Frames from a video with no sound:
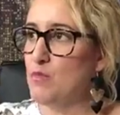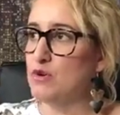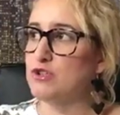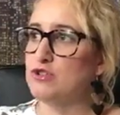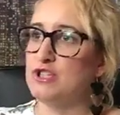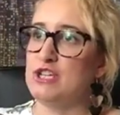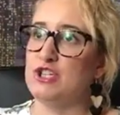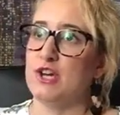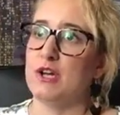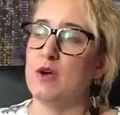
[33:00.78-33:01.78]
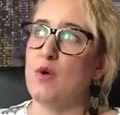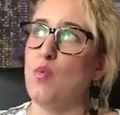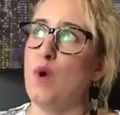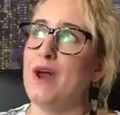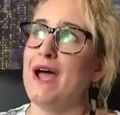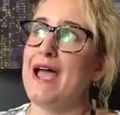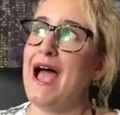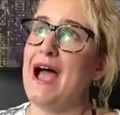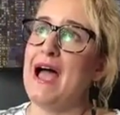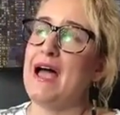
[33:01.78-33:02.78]
more strategic. What I
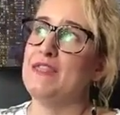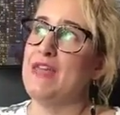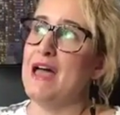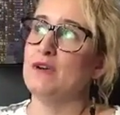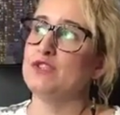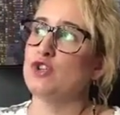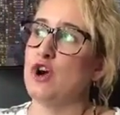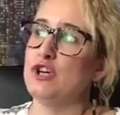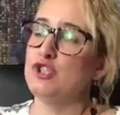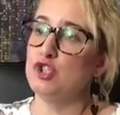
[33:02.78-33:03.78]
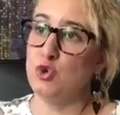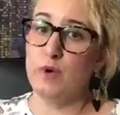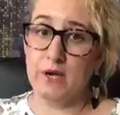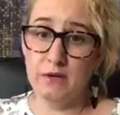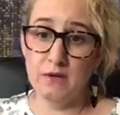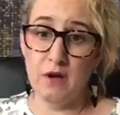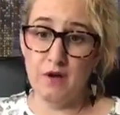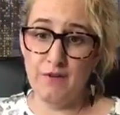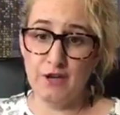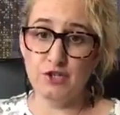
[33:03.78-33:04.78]
started doing
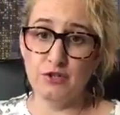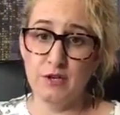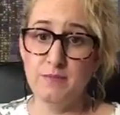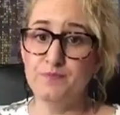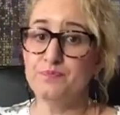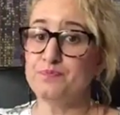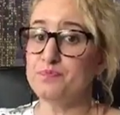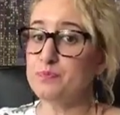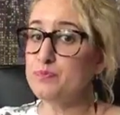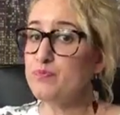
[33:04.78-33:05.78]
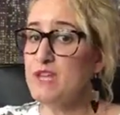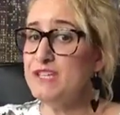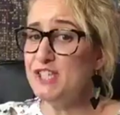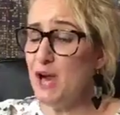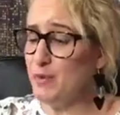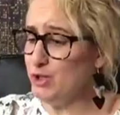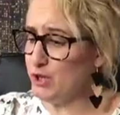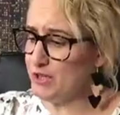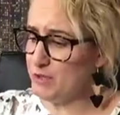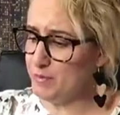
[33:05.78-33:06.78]
eventually is I would
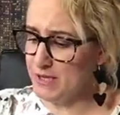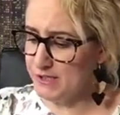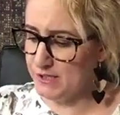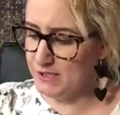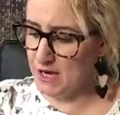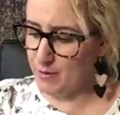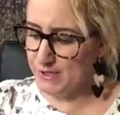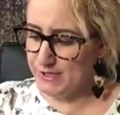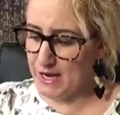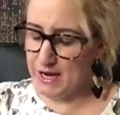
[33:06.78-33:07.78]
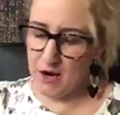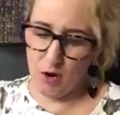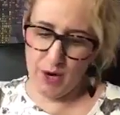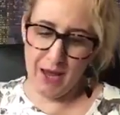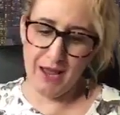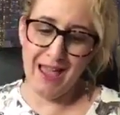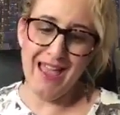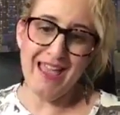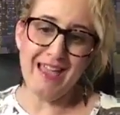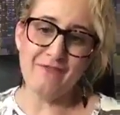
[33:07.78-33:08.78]
look at the pieces and I would say, okay,
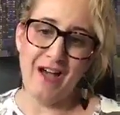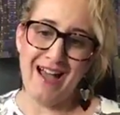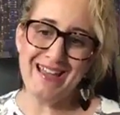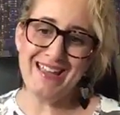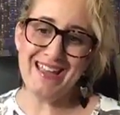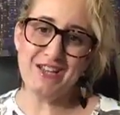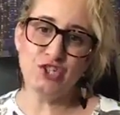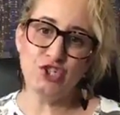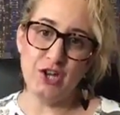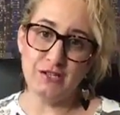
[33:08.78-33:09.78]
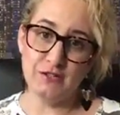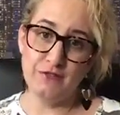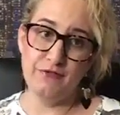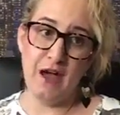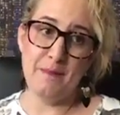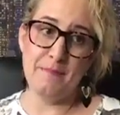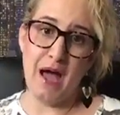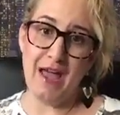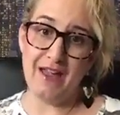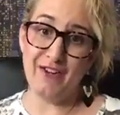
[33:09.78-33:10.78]
if I can't justify
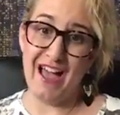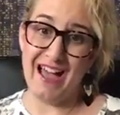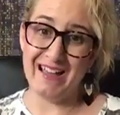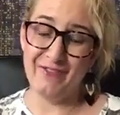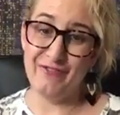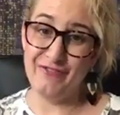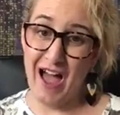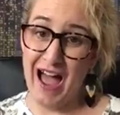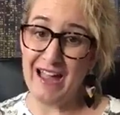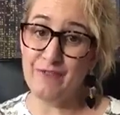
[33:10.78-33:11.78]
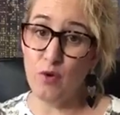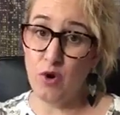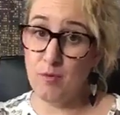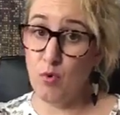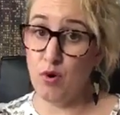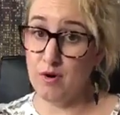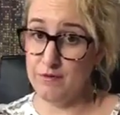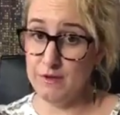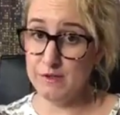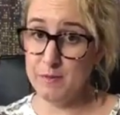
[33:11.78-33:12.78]
buying 5 or more
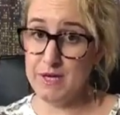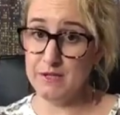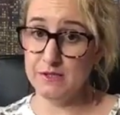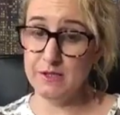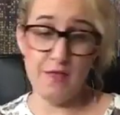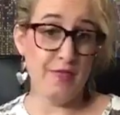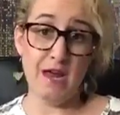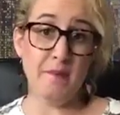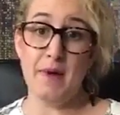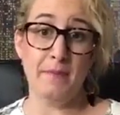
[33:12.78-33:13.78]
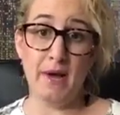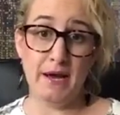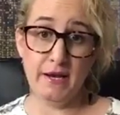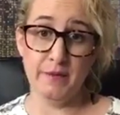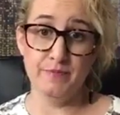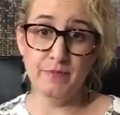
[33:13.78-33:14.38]
of this piece, then I'm not buying it.